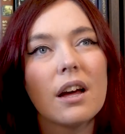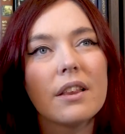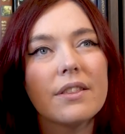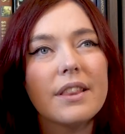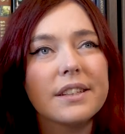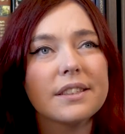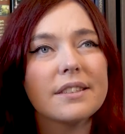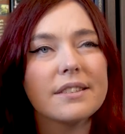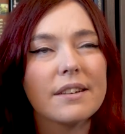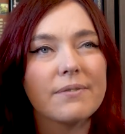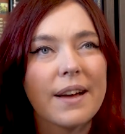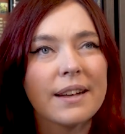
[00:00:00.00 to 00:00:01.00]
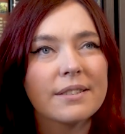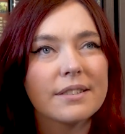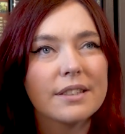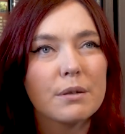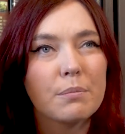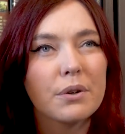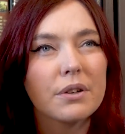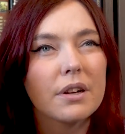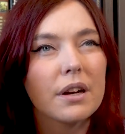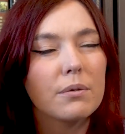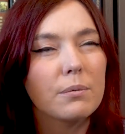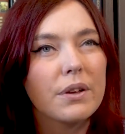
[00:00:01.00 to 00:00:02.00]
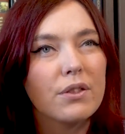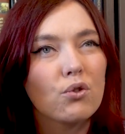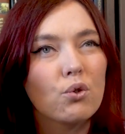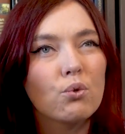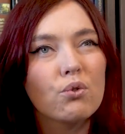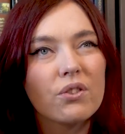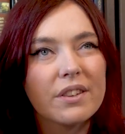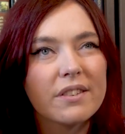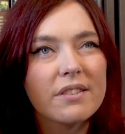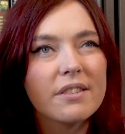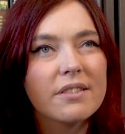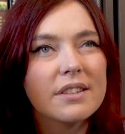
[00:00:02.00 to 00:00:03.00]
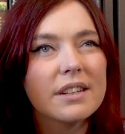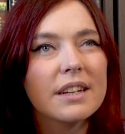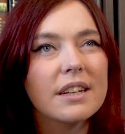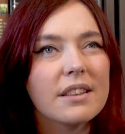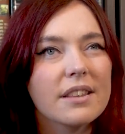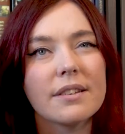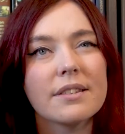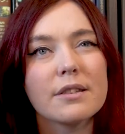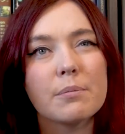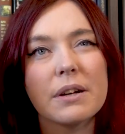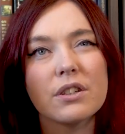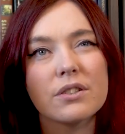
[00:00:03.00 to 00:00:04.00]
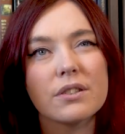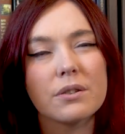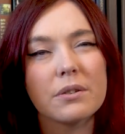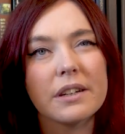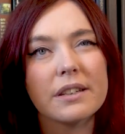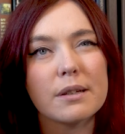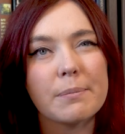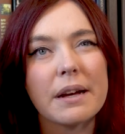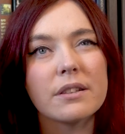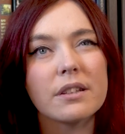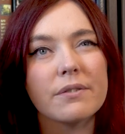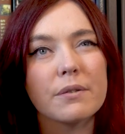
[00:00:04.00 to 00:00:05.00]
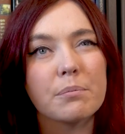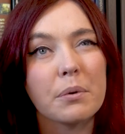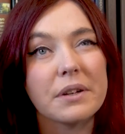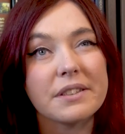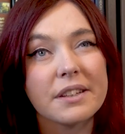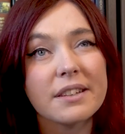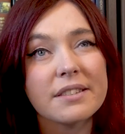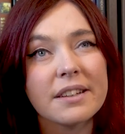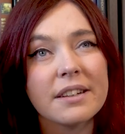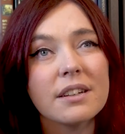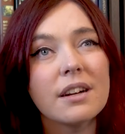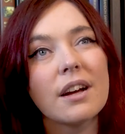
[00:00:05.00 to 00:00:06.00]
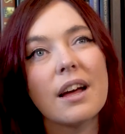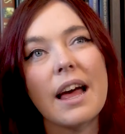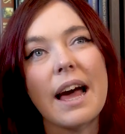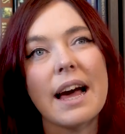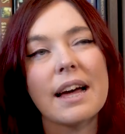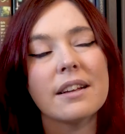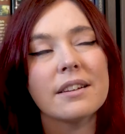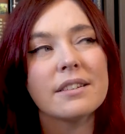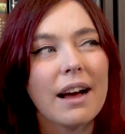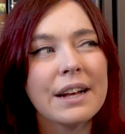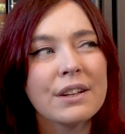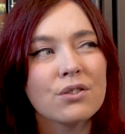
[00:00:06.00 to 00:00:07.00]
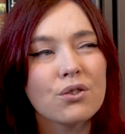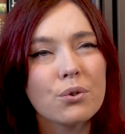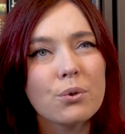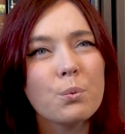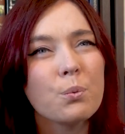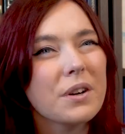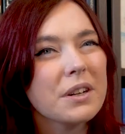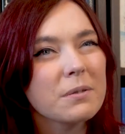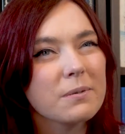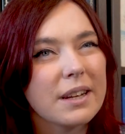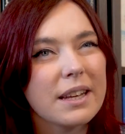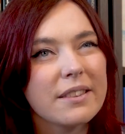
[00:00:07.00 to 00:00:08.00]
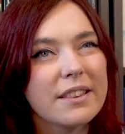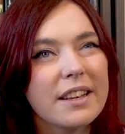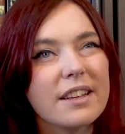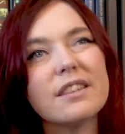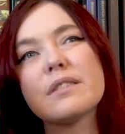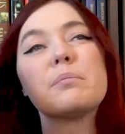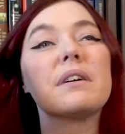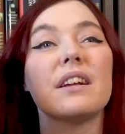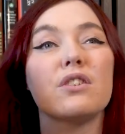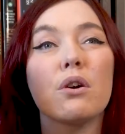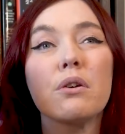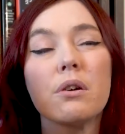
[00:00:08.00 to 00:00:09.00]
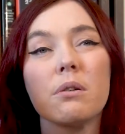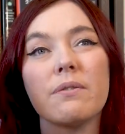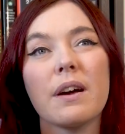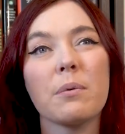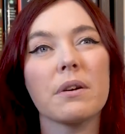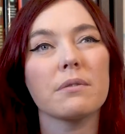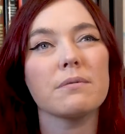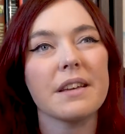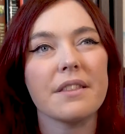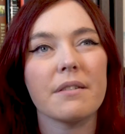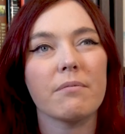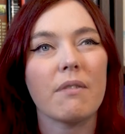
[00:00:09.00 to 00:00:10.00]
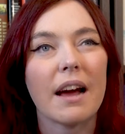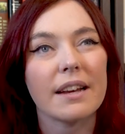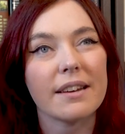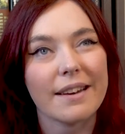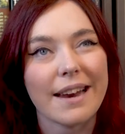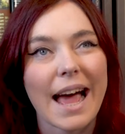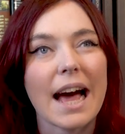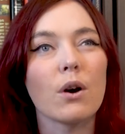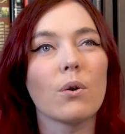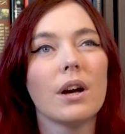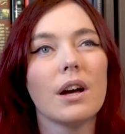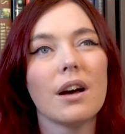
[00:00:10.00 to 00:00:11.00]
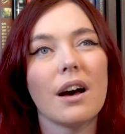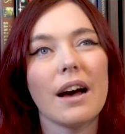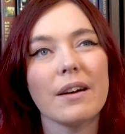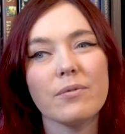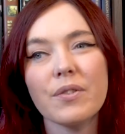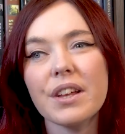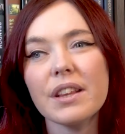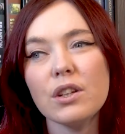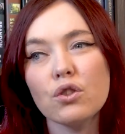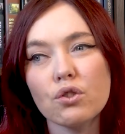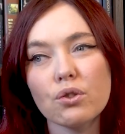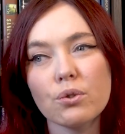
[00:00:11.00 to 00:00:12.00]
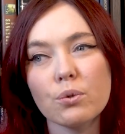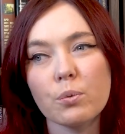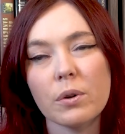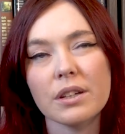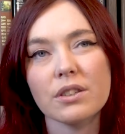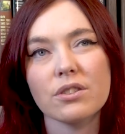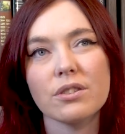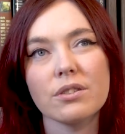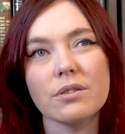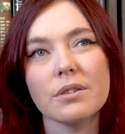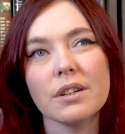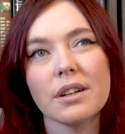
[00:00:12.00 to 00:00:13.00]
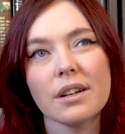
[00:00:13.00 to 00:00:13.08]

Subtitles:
This is a fantasy book with two sisters in it. This is a bunch of stories about different boys kissing. And I do want to read these, but I don't know if I want to read them right now. I really do want to